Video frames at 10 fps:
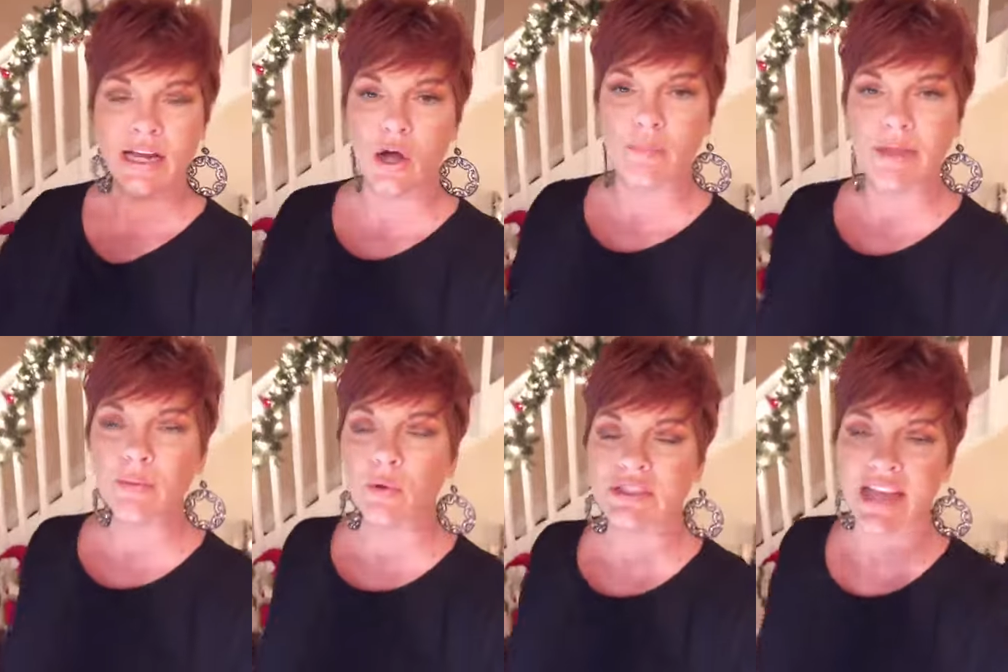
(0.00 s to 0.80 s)
You know, and
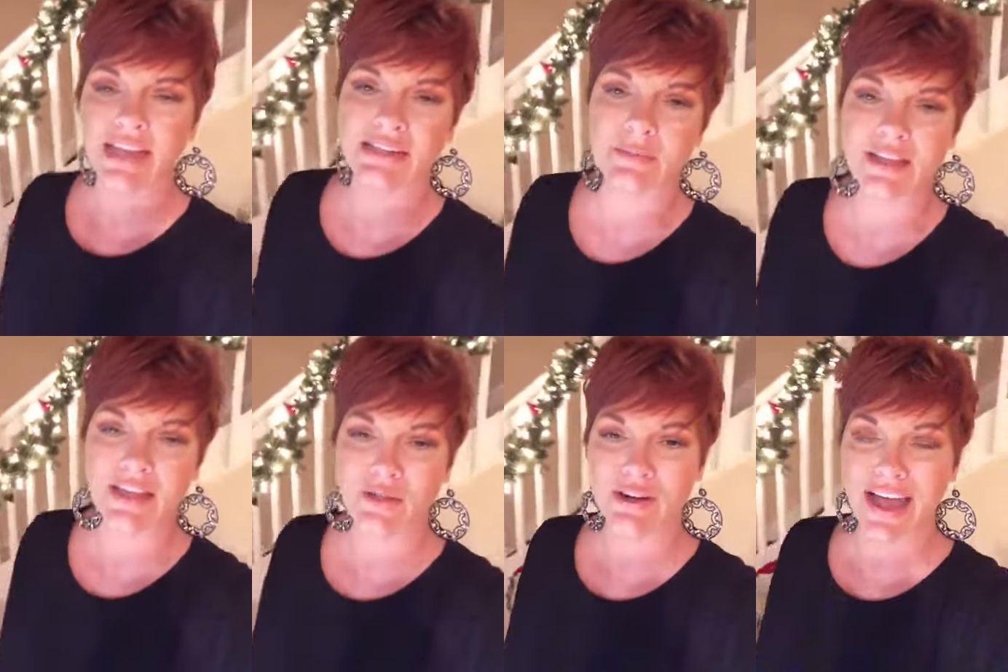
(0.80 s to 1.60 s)
people were saying to me
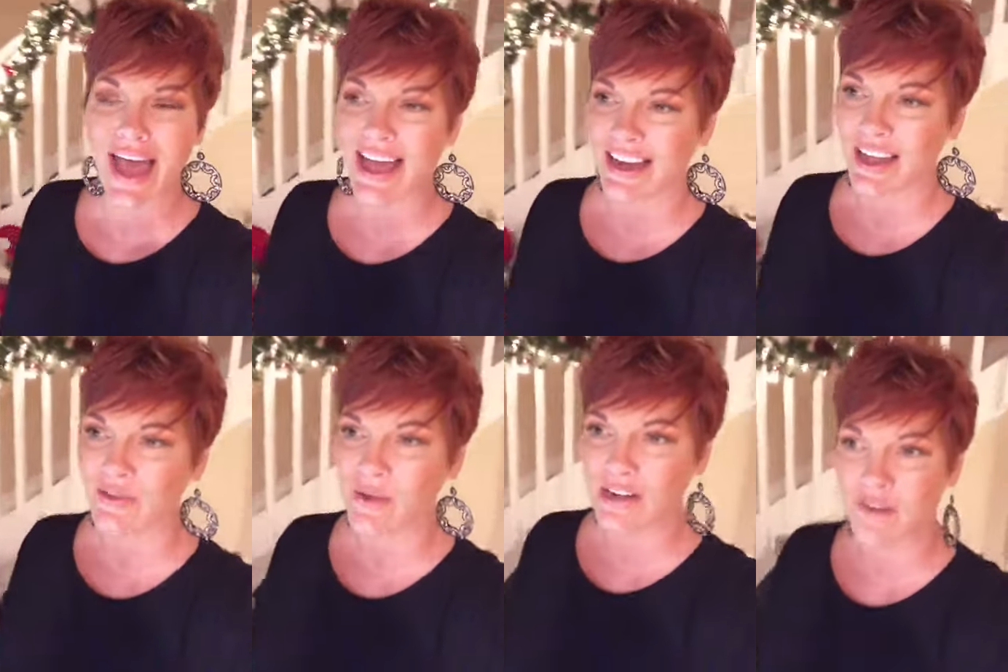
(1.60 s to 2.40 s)
the other day, I
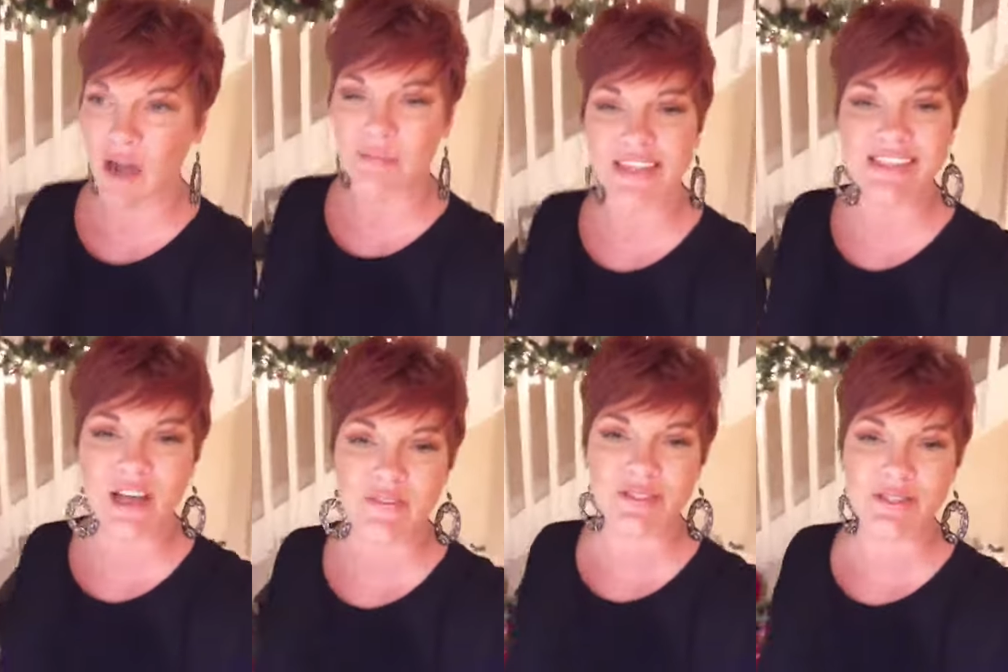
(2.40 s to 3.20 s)
had one of our
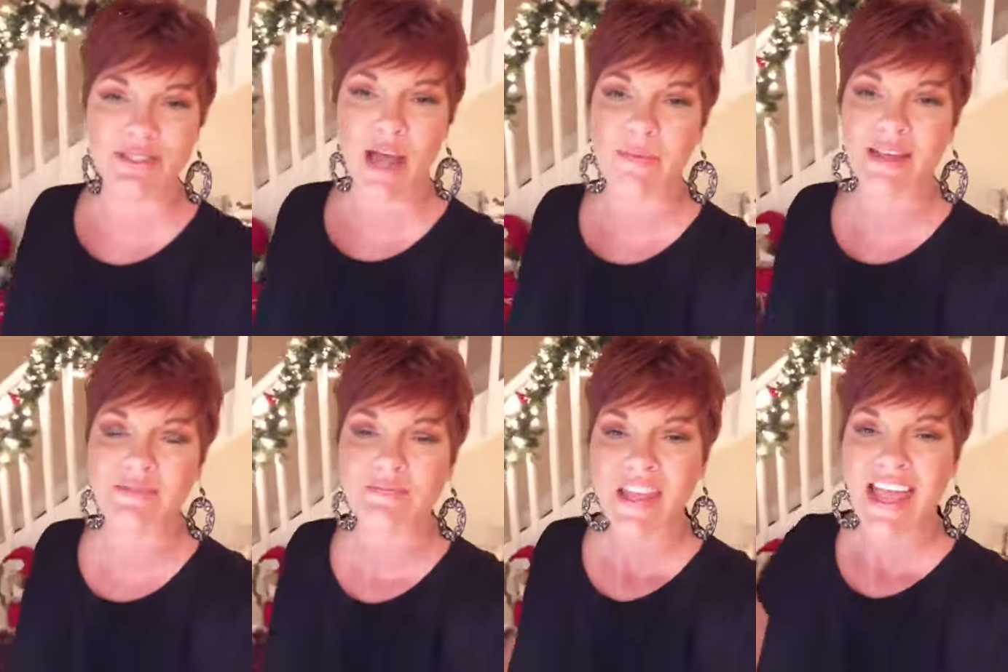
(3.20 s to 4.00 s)
police officers stop
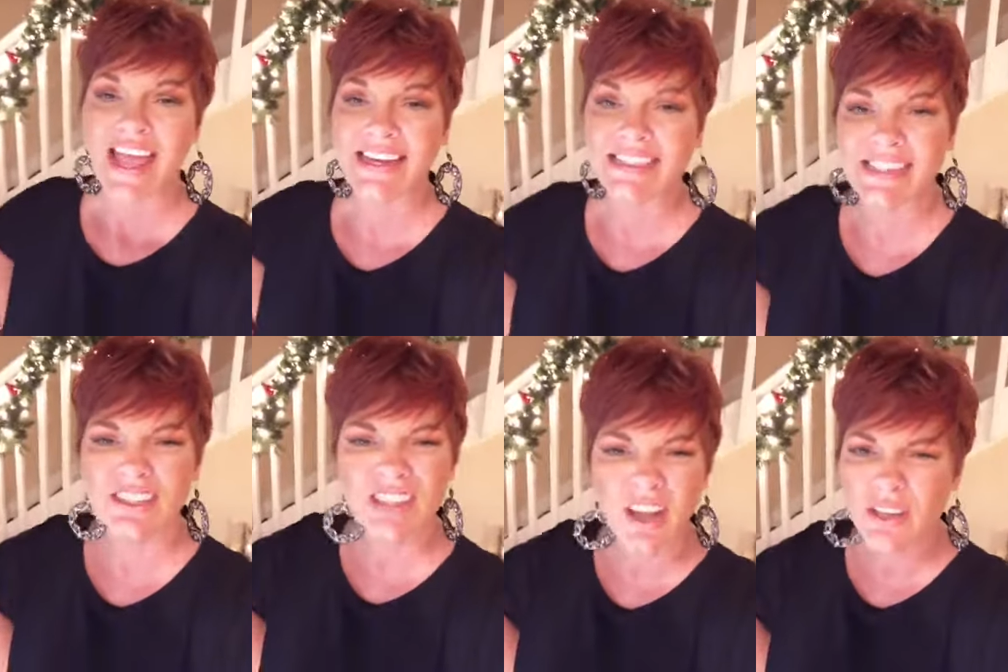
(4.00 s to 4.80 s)
in, and he
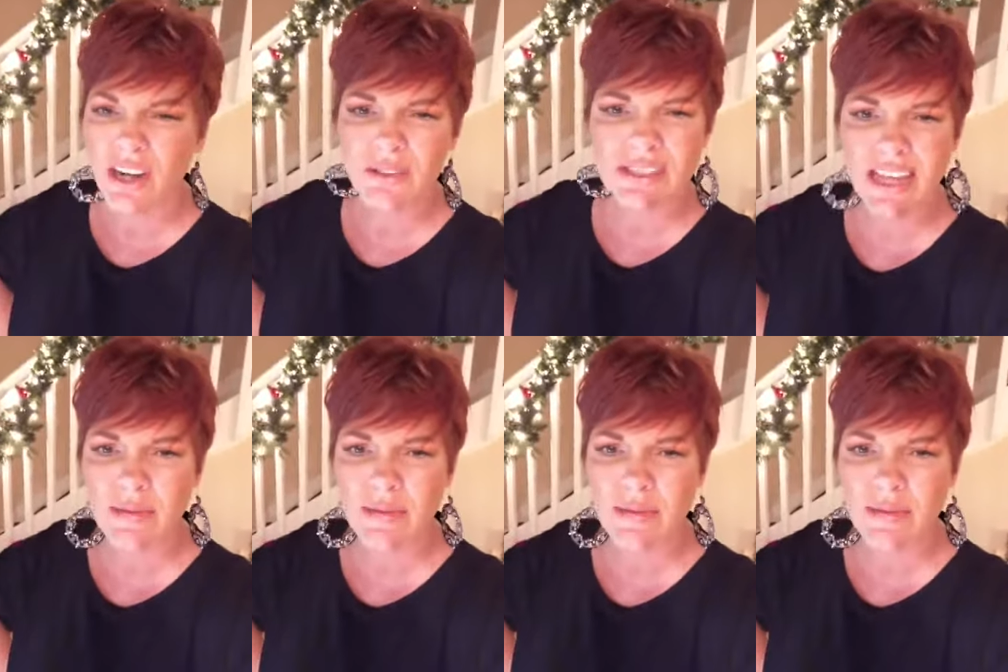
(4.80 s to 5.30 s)
said, you know, you don't